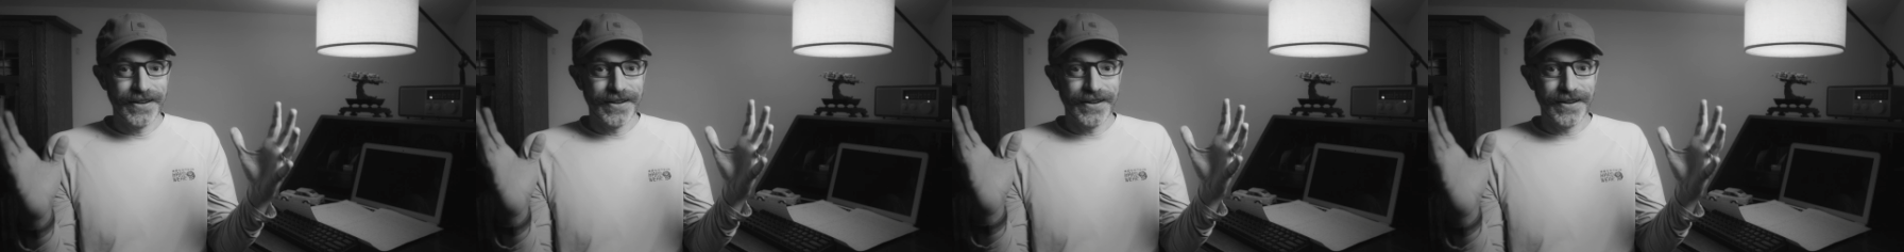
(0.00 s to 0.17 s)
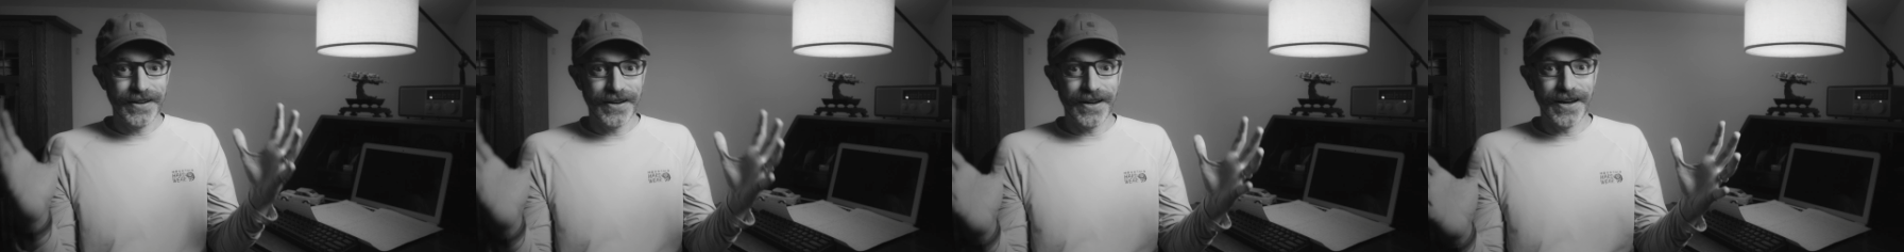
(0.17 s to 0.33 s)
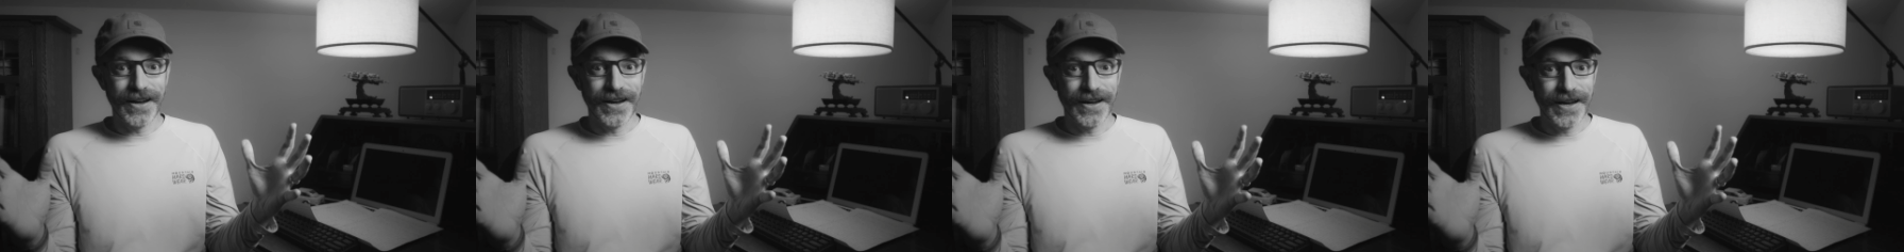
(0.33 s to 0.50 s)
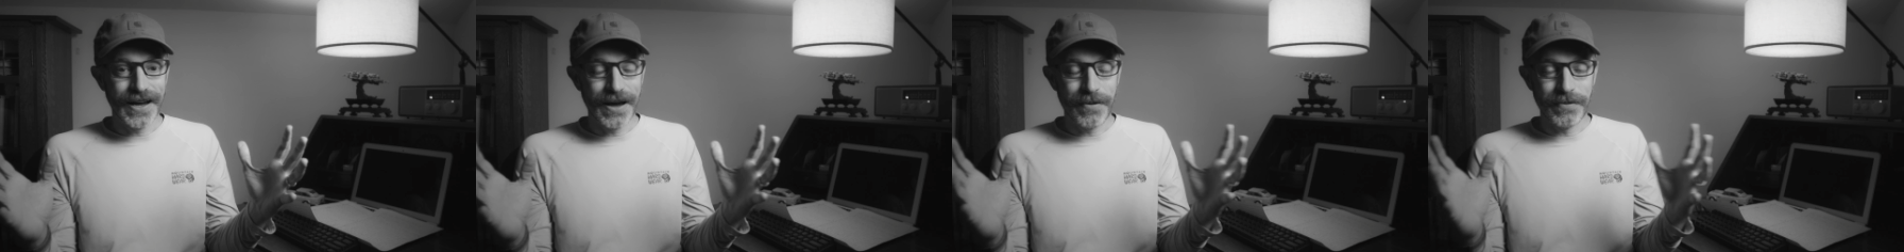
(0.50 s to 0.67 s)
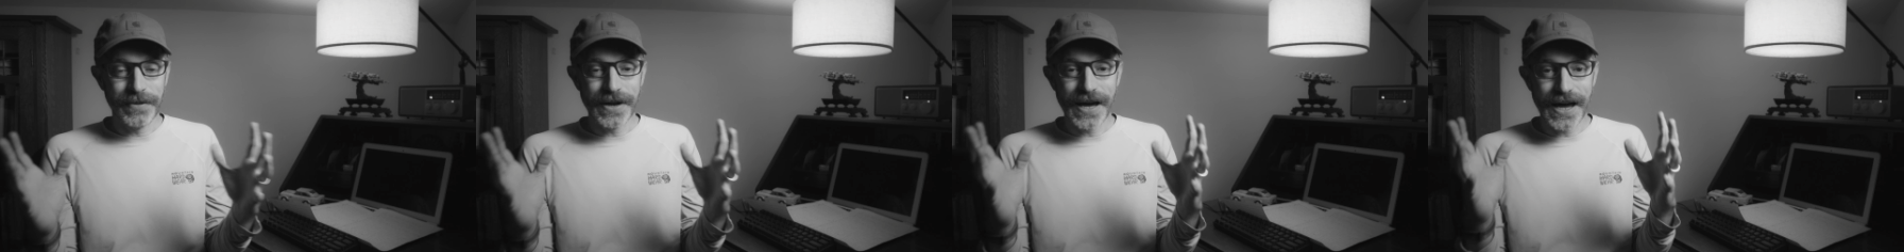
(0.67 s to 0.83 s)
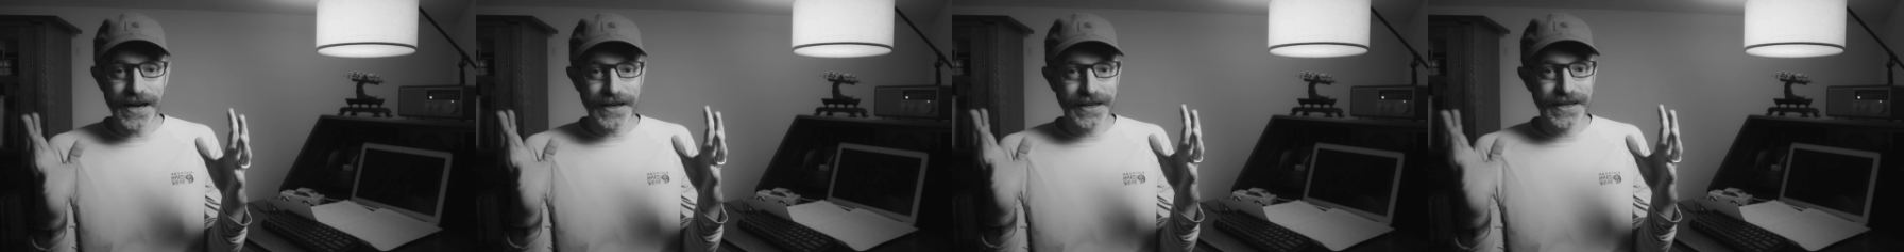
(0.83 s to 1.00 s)
ah, oh, I'm
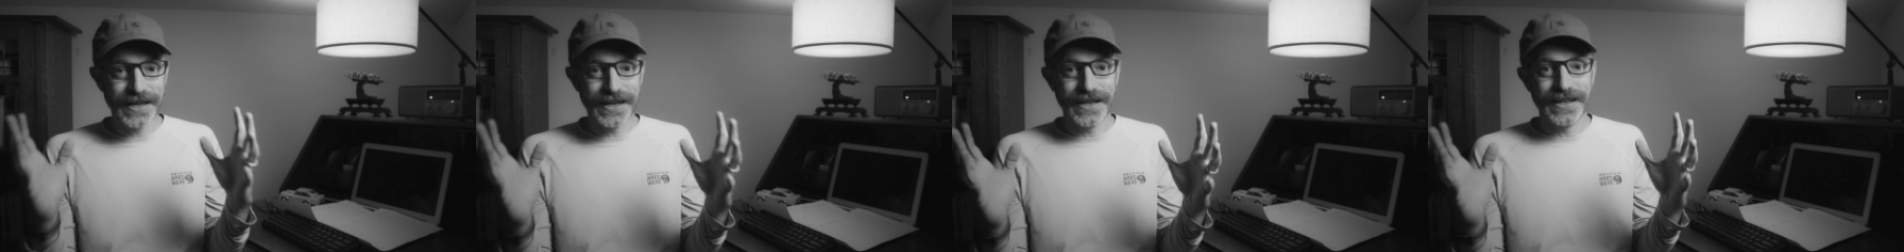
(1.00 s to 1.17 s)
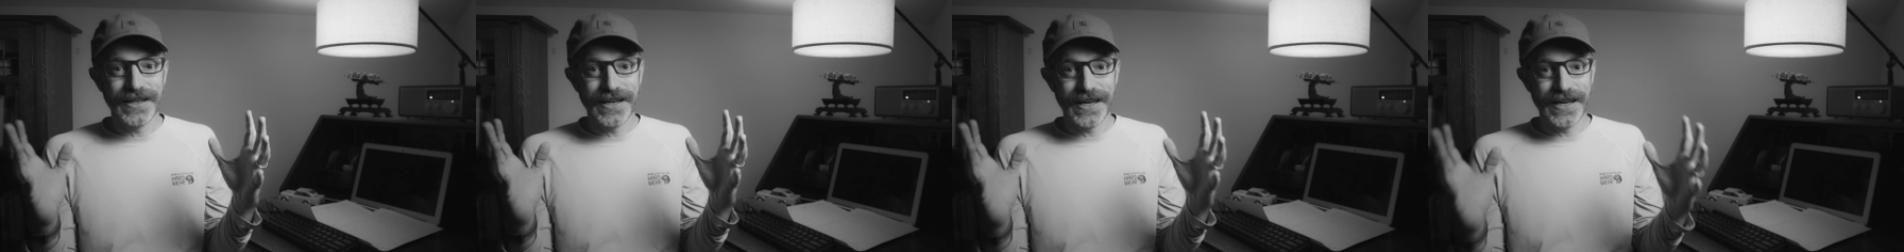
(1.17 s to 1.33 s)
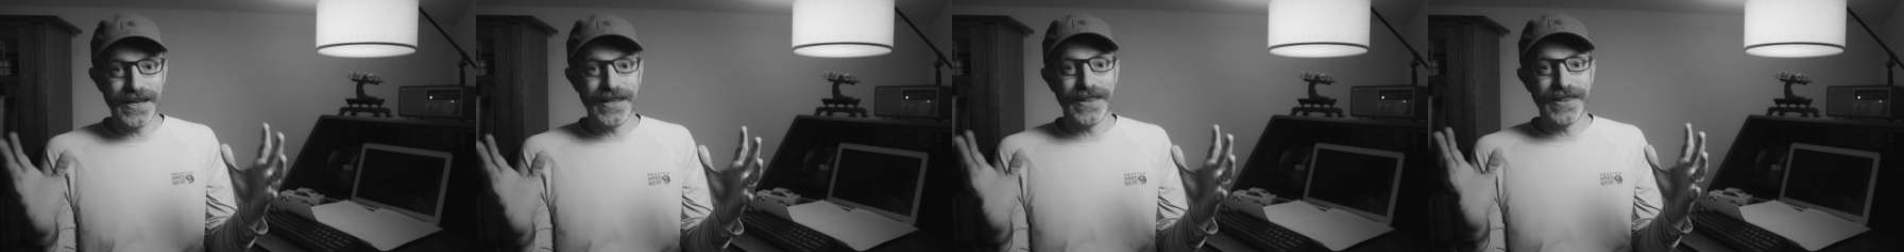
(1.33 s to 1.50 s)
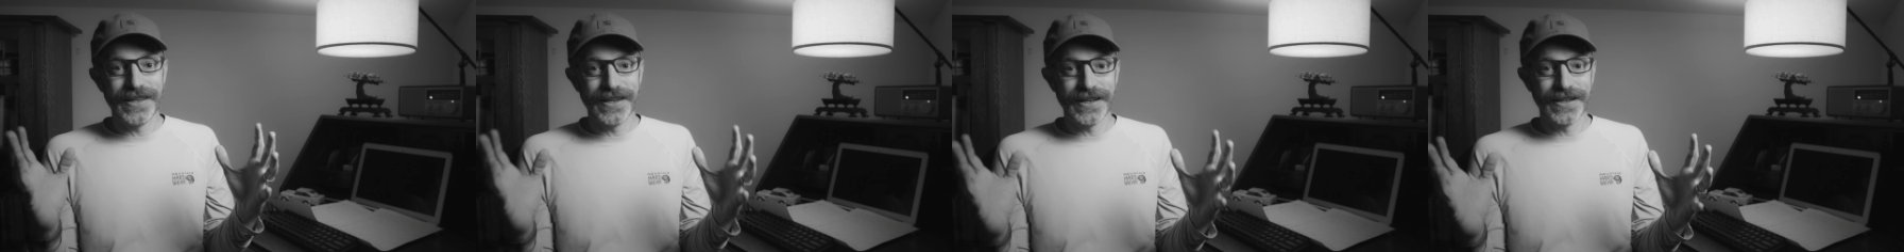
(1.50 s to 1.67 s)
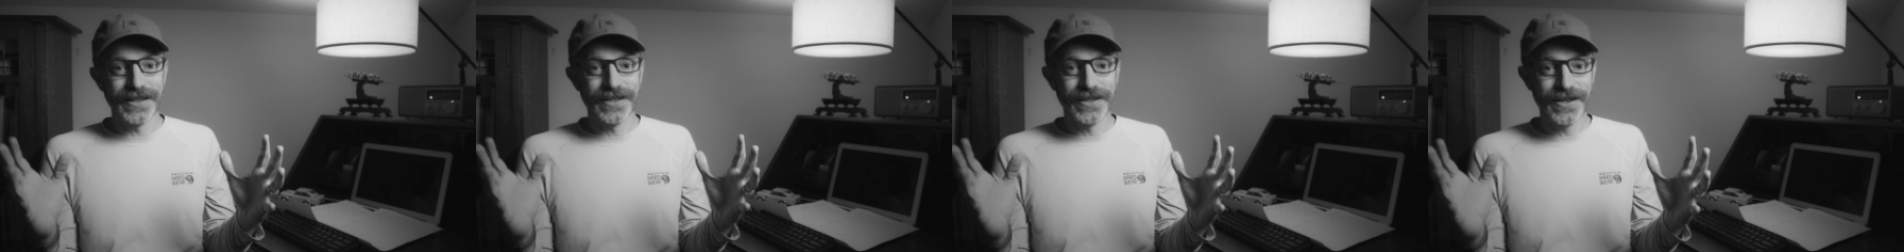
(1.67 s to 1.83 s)
not getting anything